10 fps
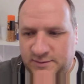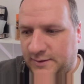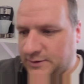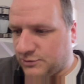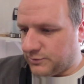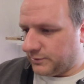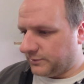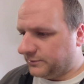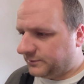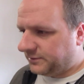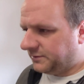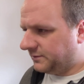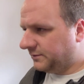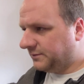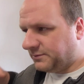natural
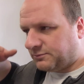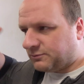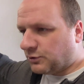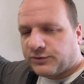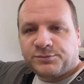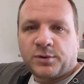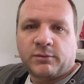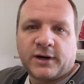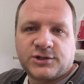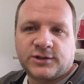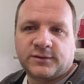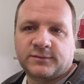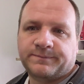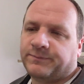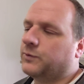route of progression.
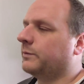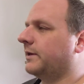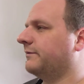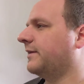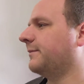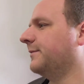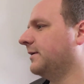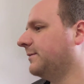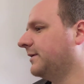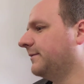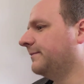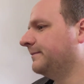whatever that may be.